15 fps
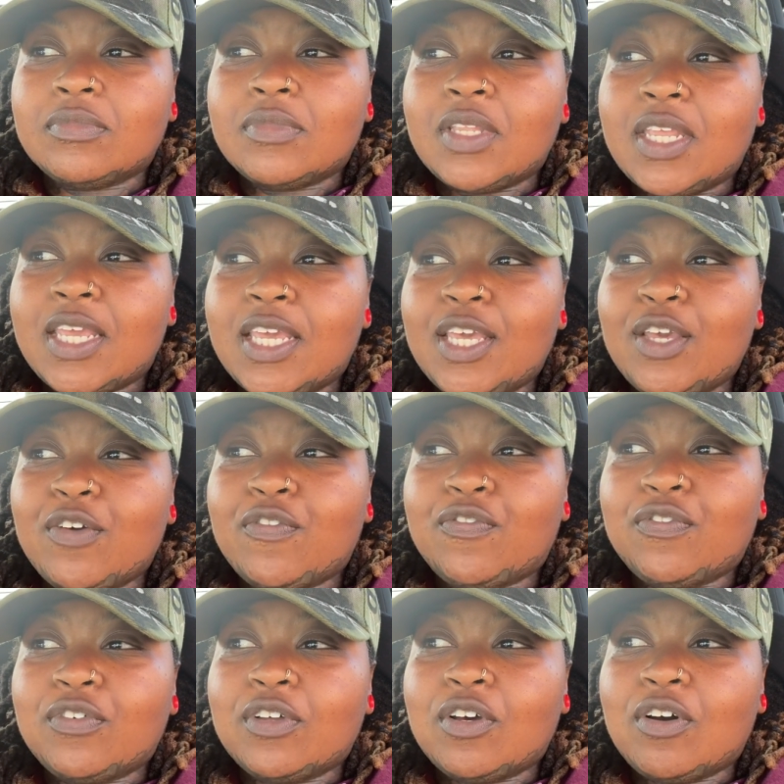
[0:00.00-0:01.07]
if
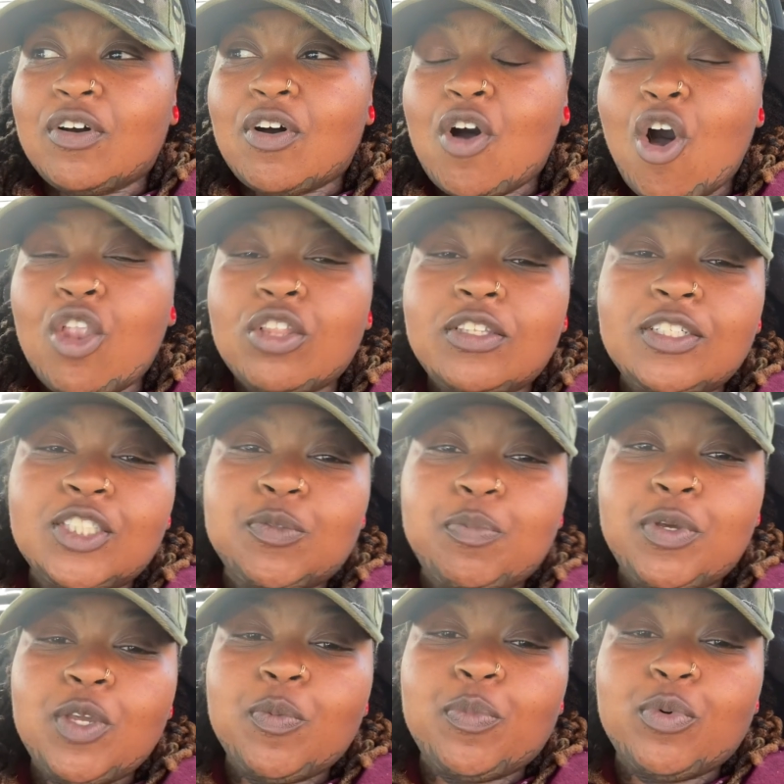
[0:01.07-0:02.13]
all of these
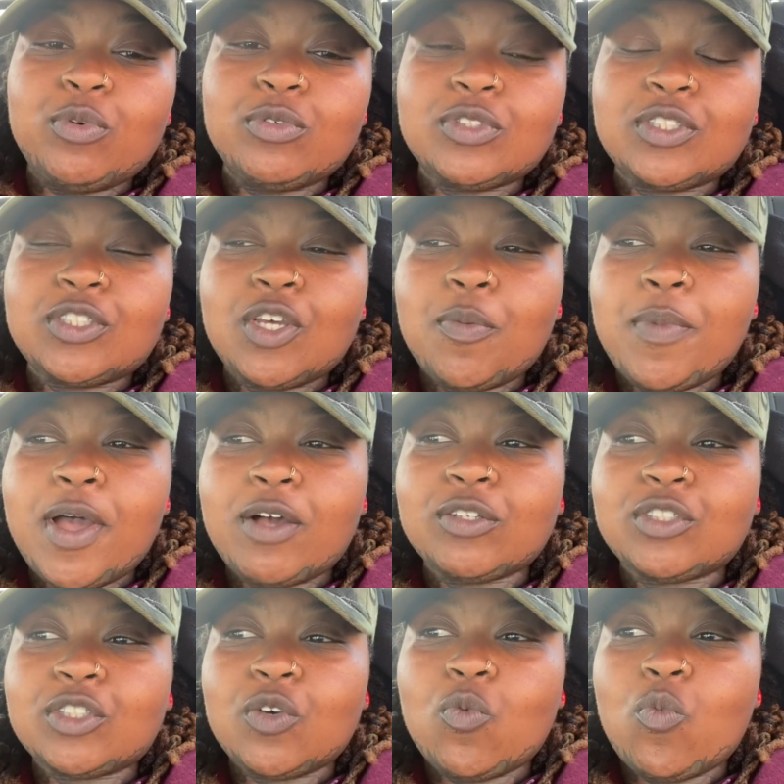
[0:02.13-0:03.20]
people somehow,
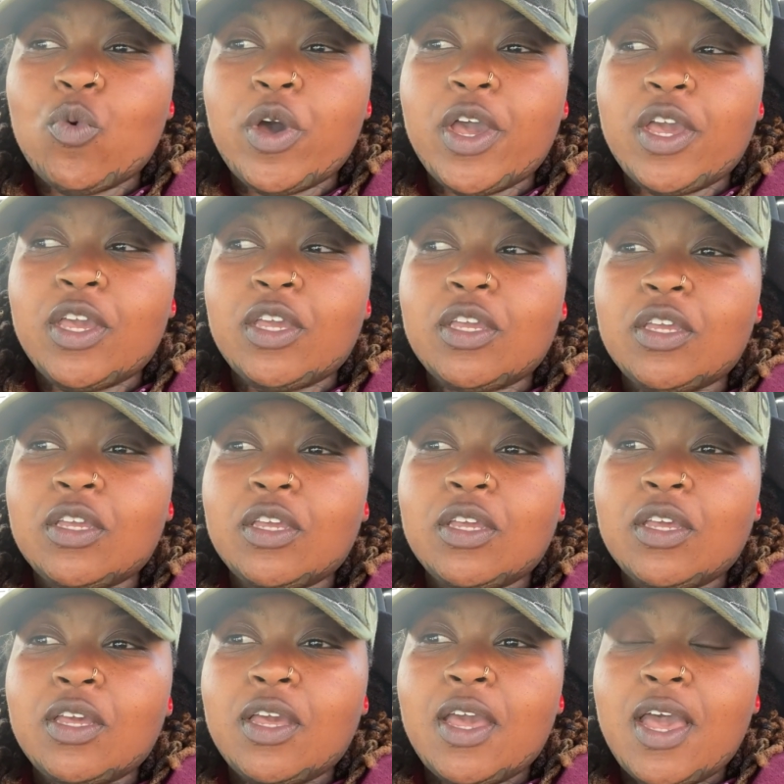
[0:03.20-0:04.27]
some way
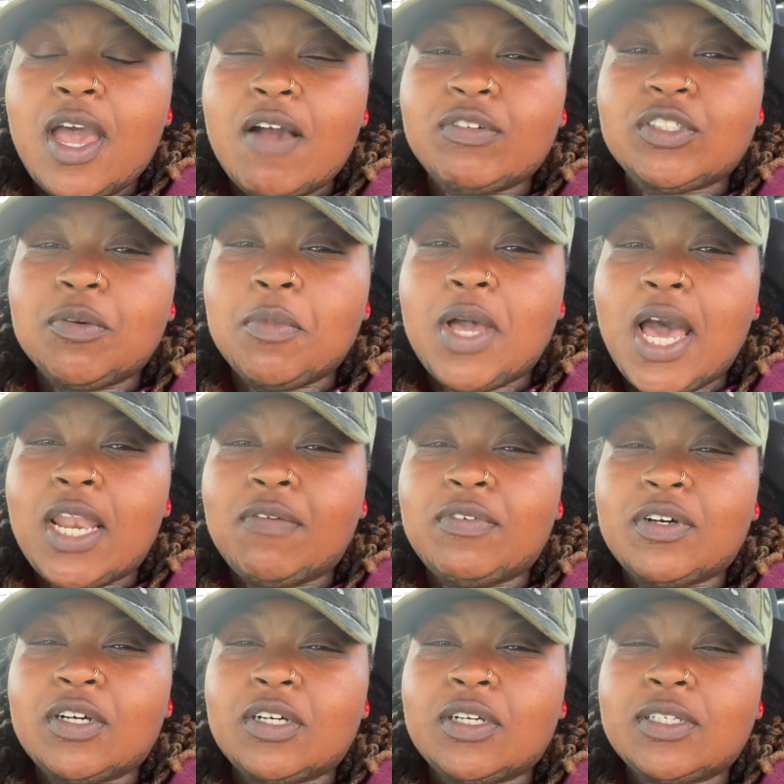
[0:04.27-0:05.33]
have some kind of
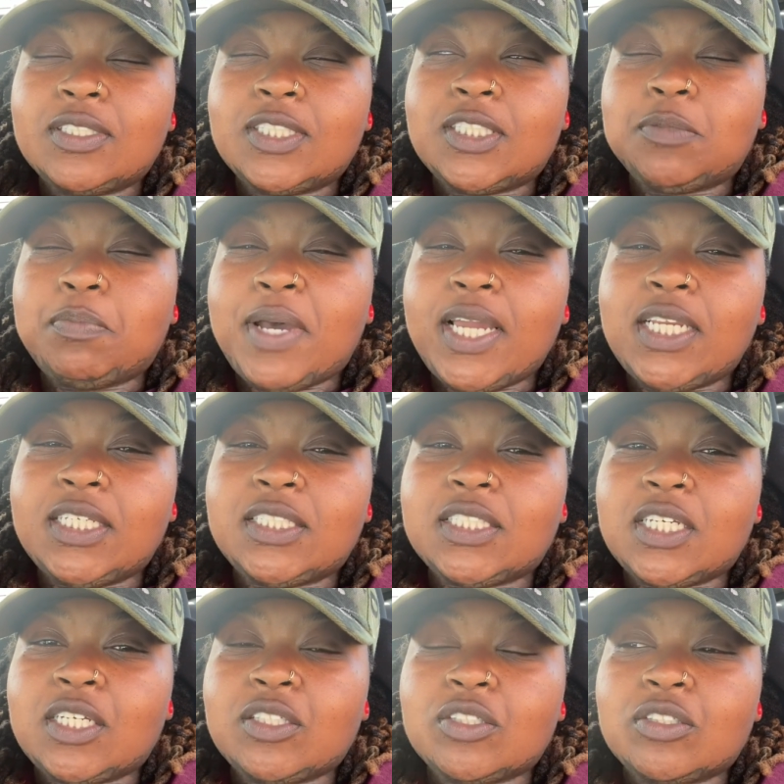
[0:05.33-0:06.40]
a spidey
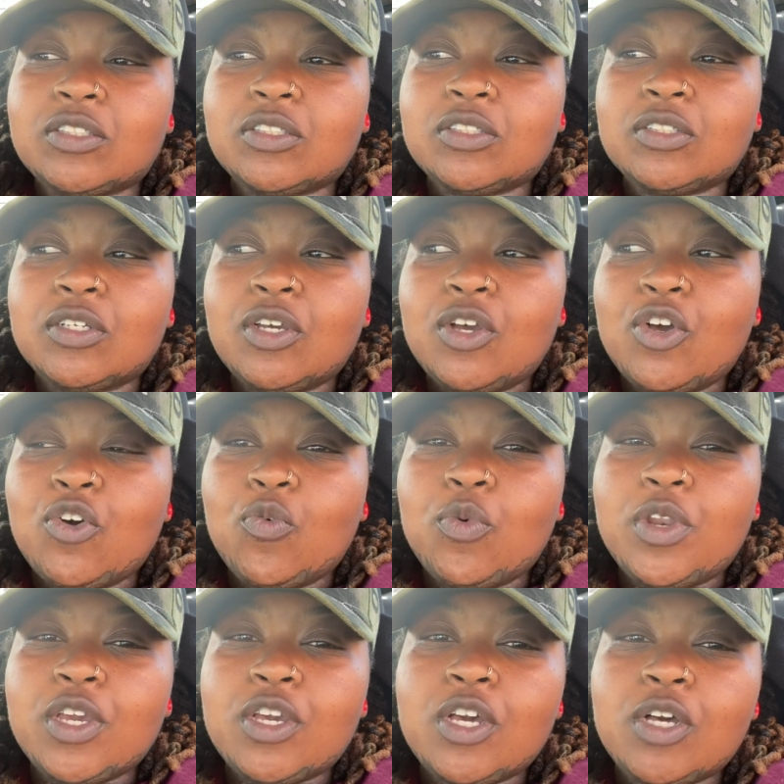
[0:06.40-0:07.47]
sense when
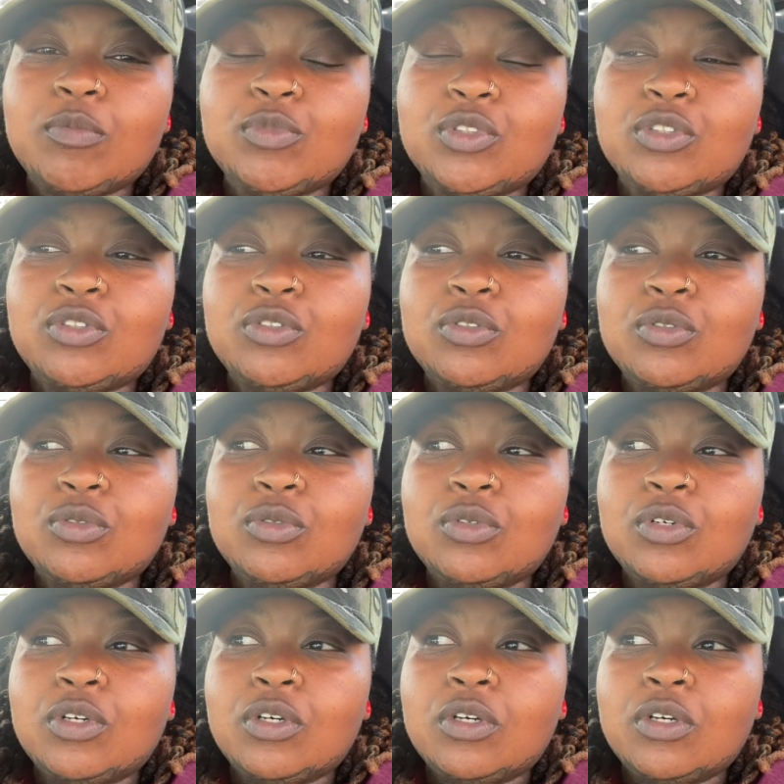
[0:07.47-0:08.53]
it comes to
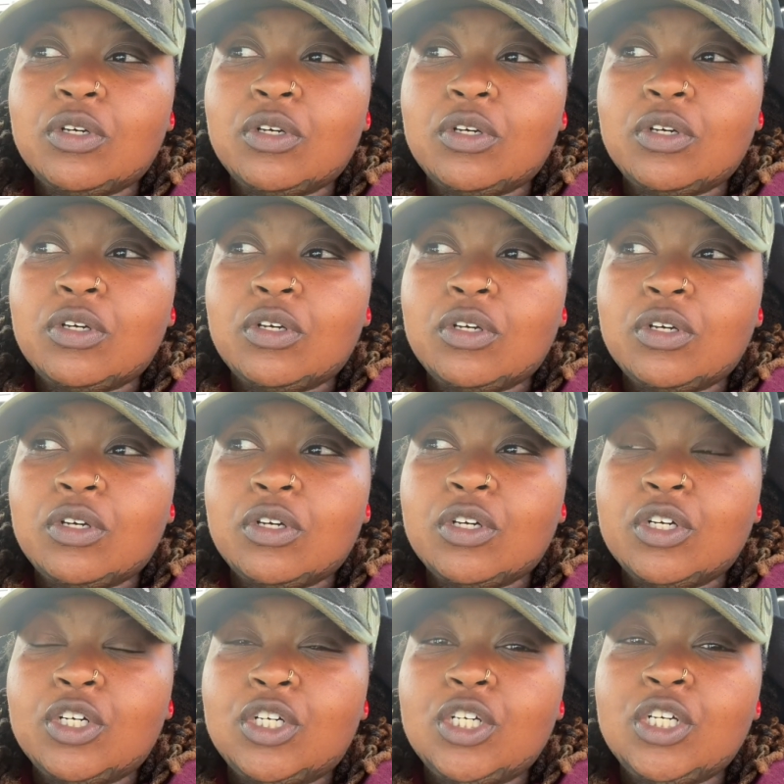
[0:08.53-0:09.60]

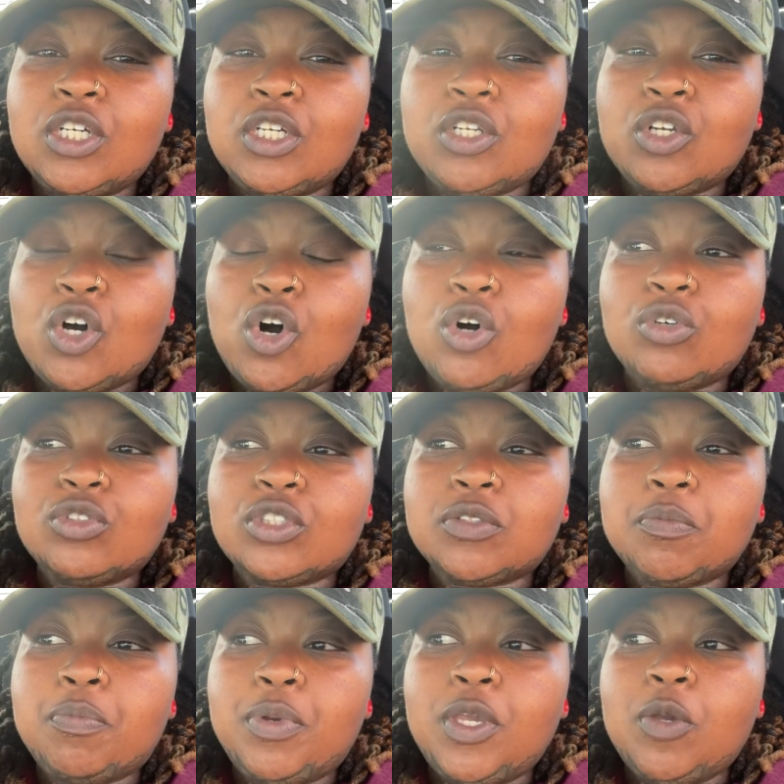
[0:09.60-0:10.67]
good, wholesome
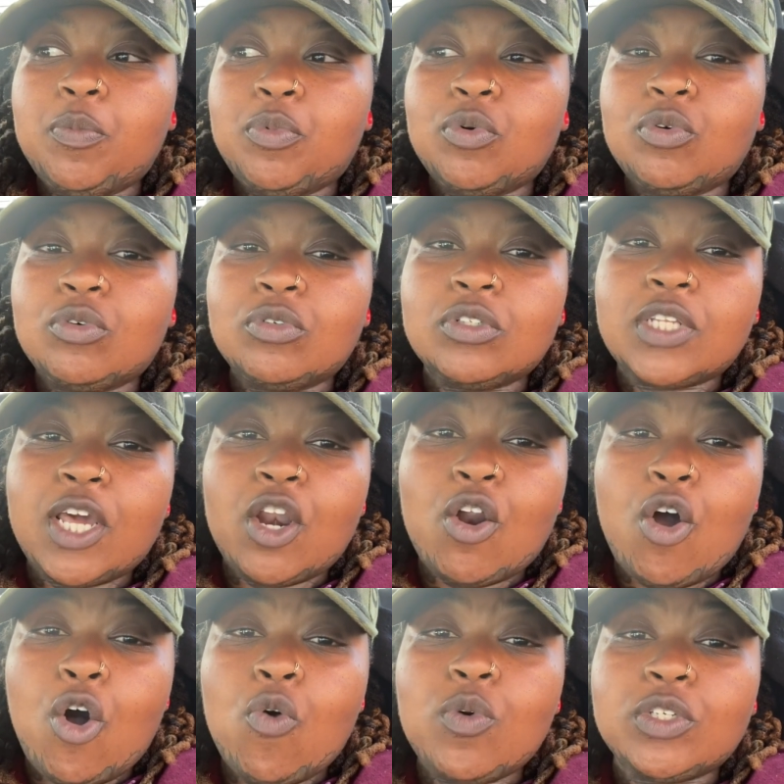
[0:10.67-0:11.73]
people that are
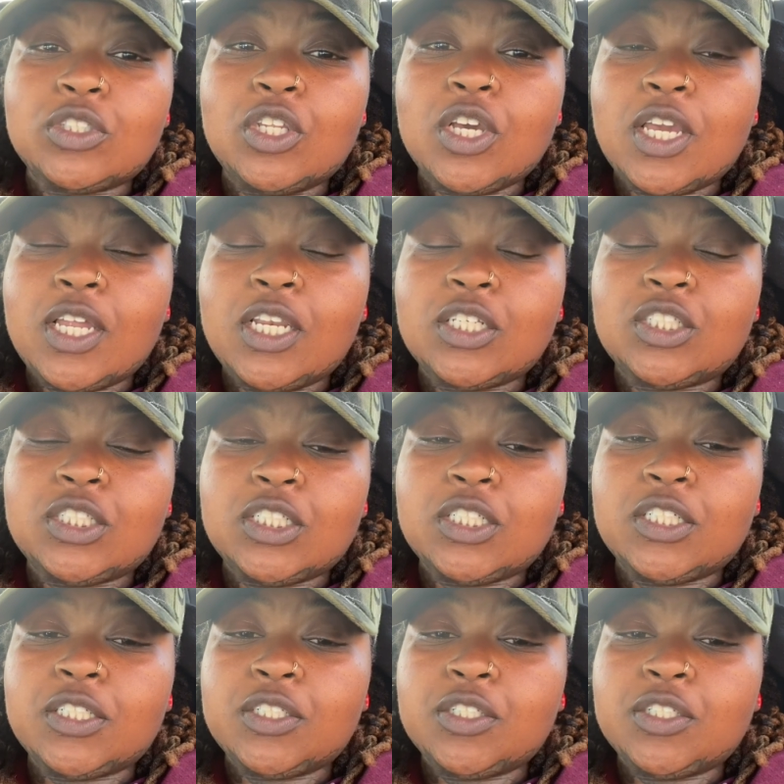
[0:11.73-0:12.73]
always looking to,